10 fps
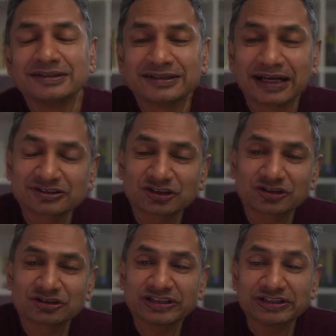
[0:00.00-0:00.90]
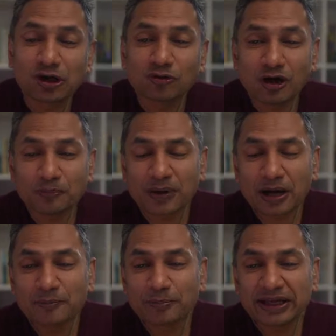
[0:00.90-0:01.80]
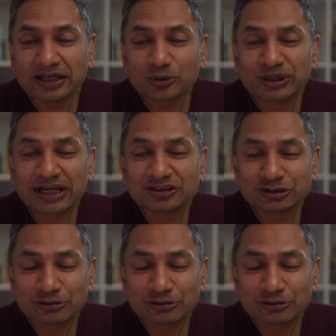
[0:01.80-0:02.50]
that the Co-op bakery had to